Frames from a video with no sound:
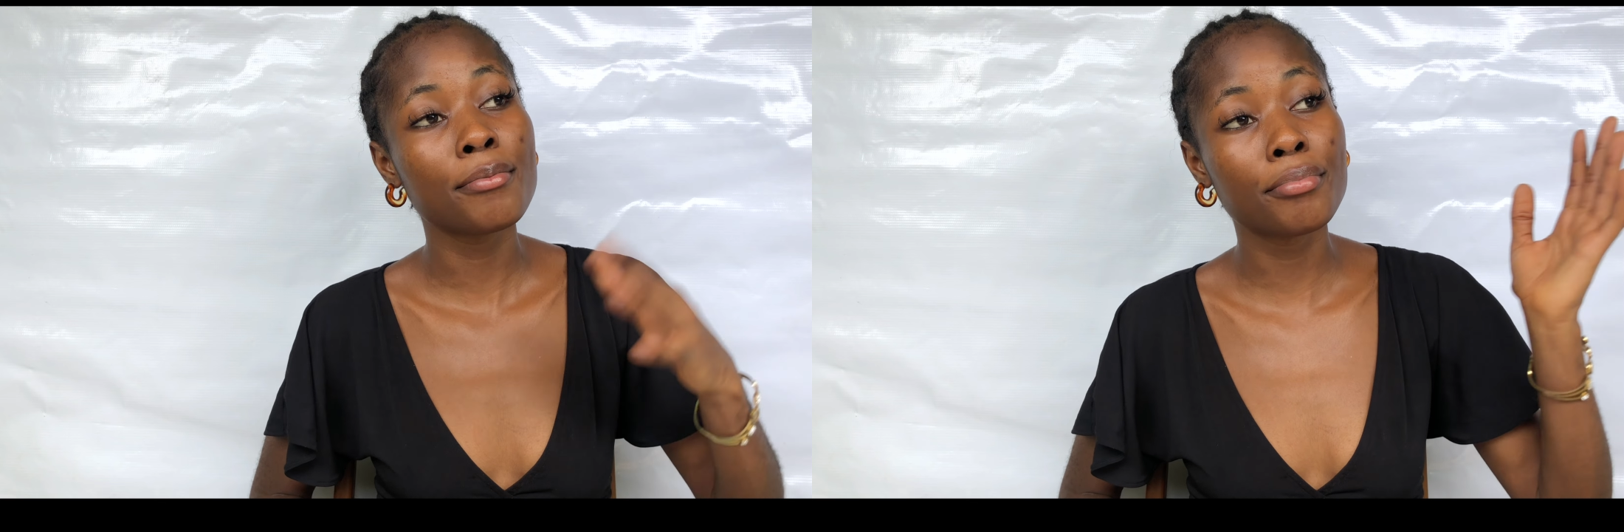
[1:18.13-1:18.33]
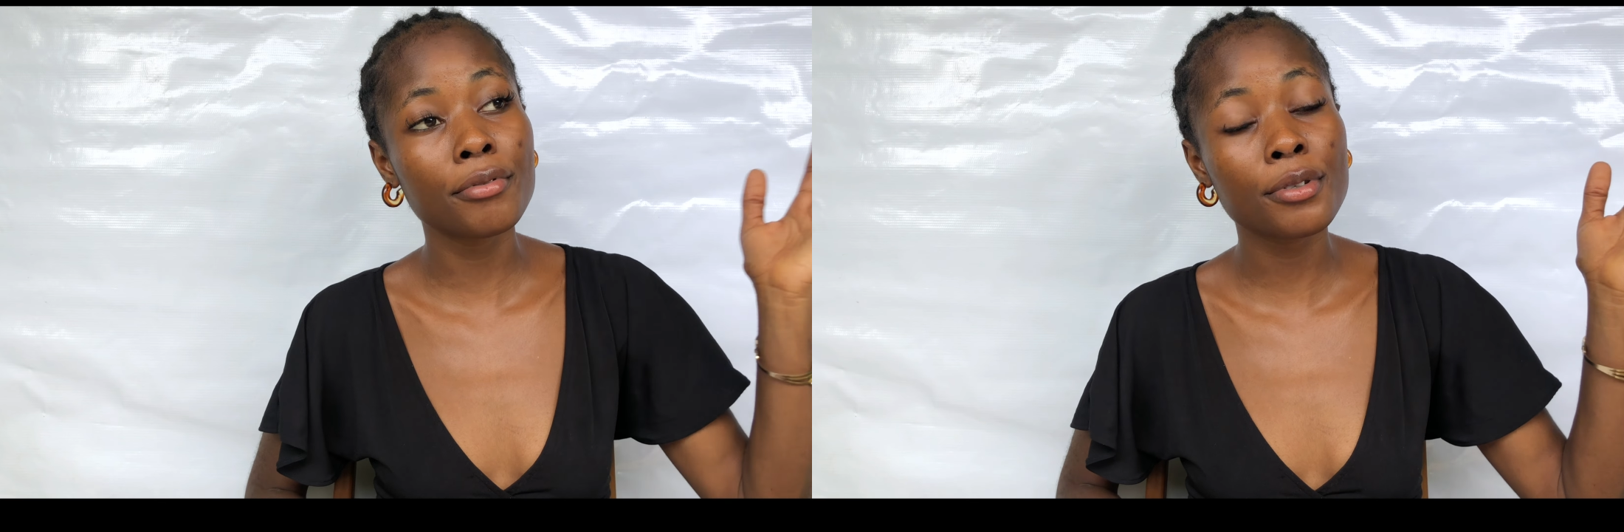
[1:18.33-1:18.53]

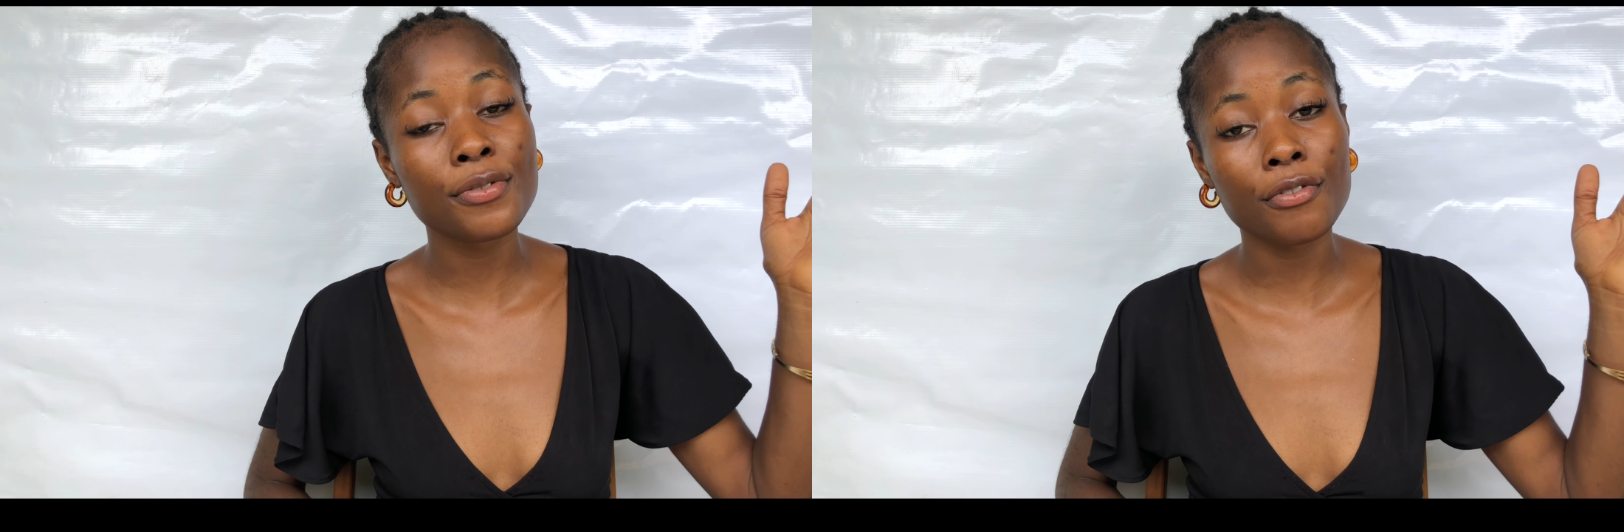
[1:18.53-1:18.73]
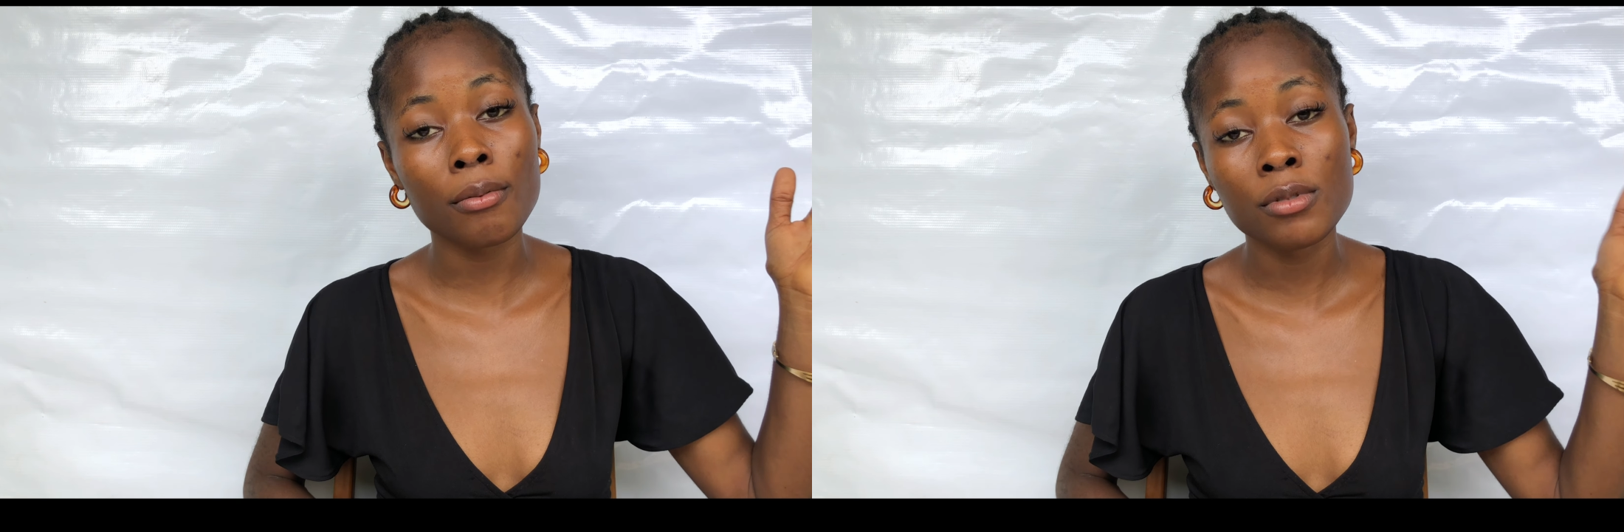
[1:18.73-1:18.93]
books
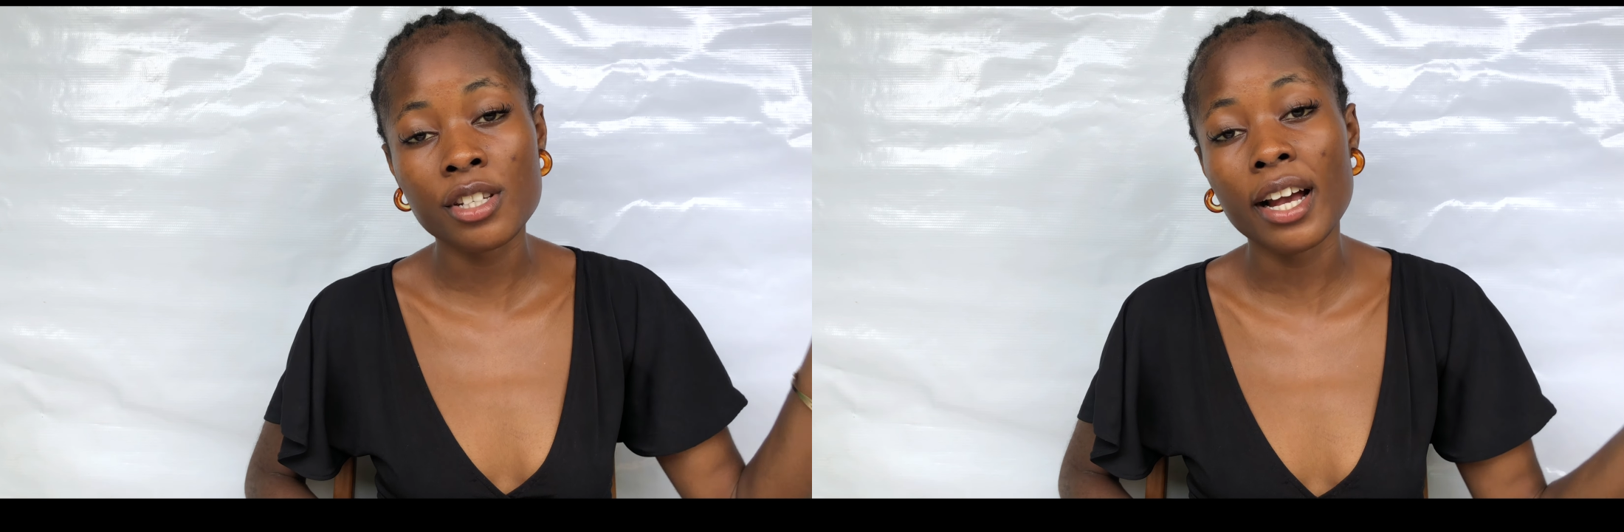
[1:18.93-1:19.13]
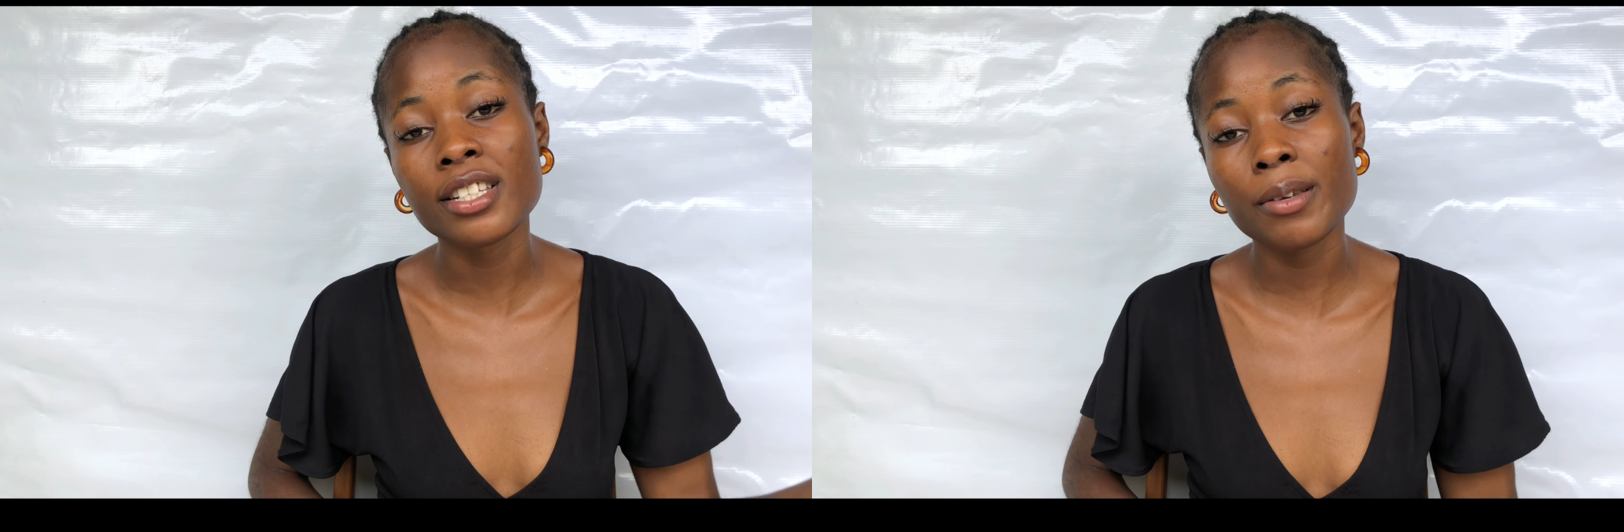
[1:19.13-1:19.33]
from
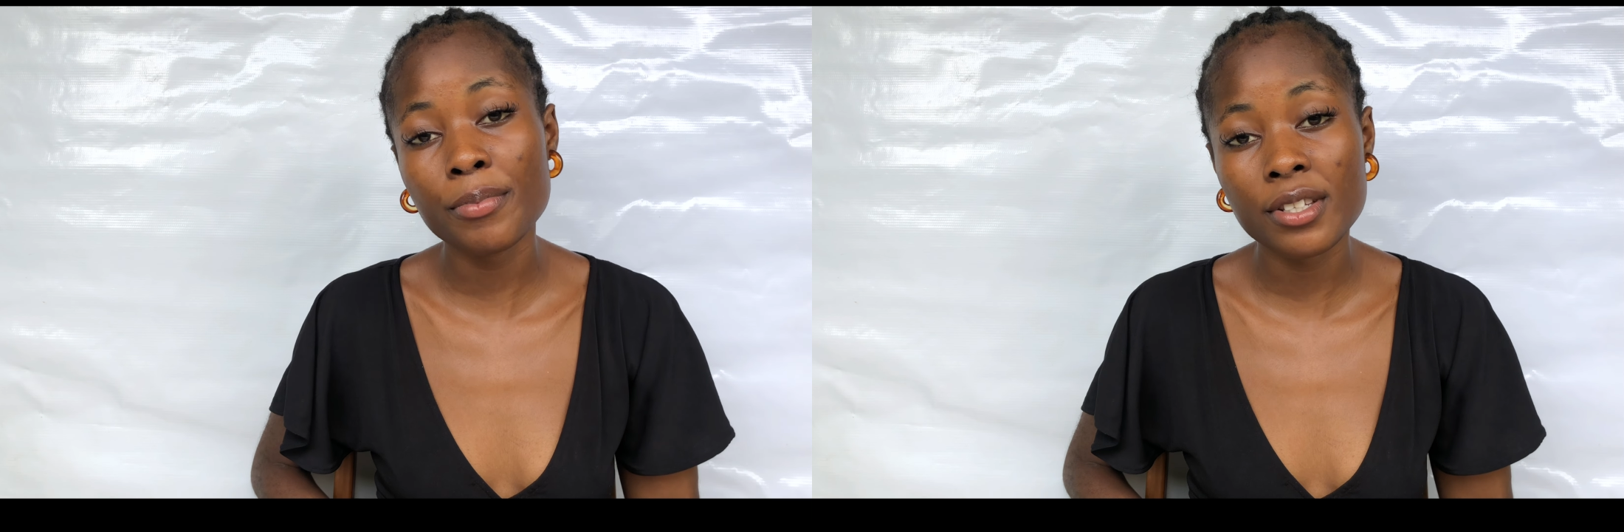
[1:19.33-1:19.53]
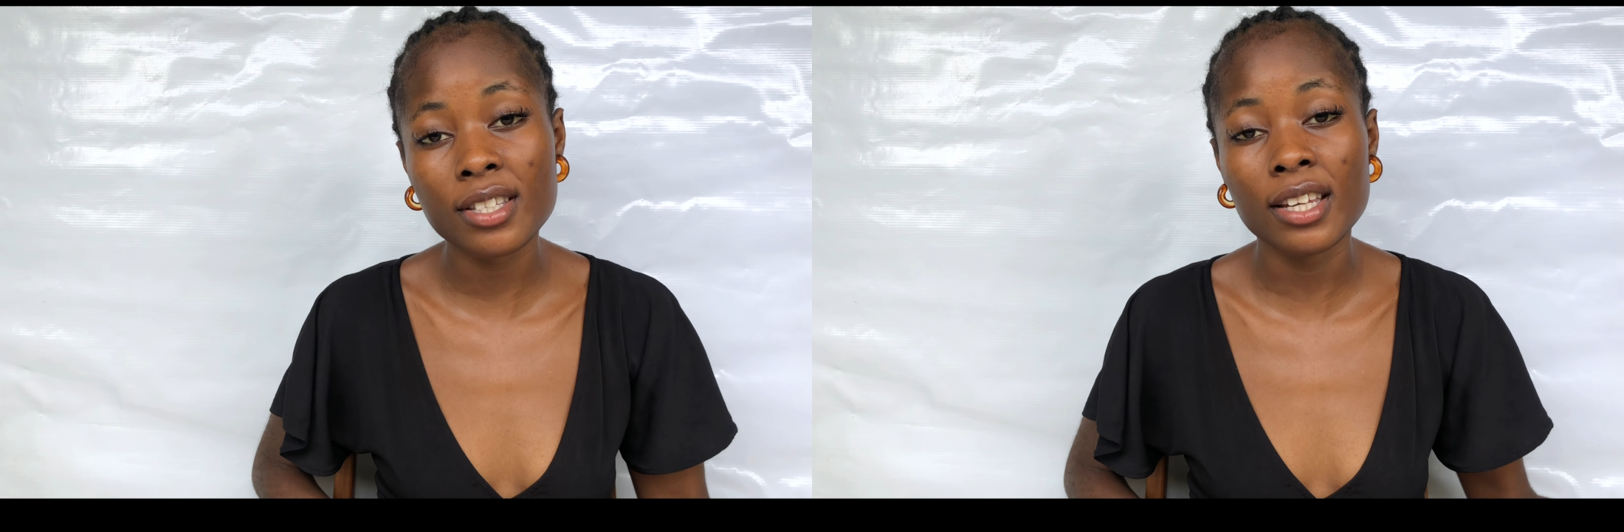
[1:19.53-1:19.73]

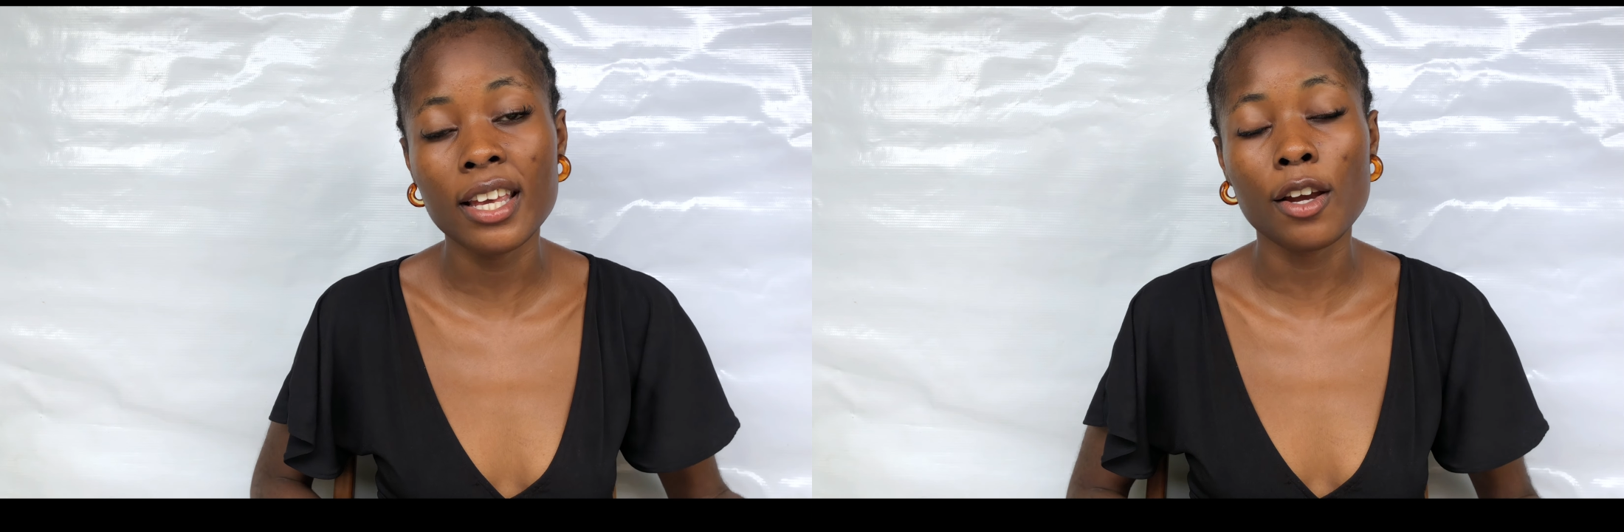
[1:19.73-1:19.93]
ChatGPT,